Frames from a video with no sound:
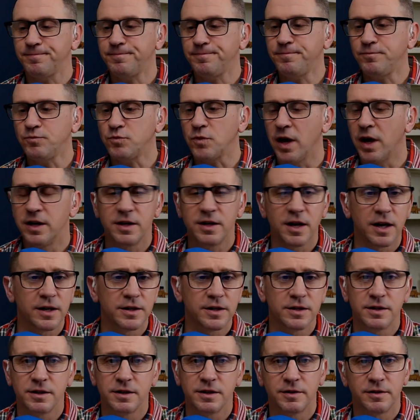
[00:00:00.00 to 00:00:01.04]
yeah,
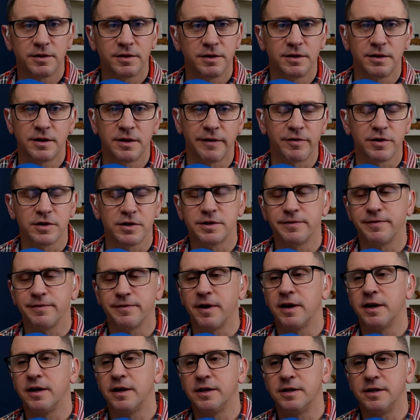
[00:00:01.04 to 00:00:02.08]
and
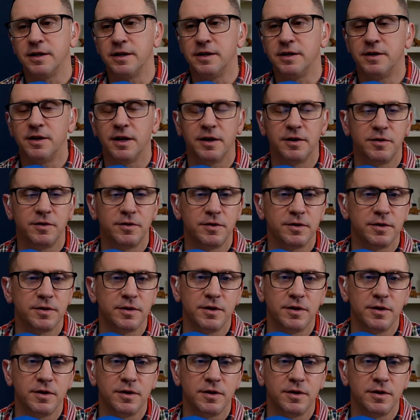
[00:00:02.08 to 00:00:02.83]
diversified and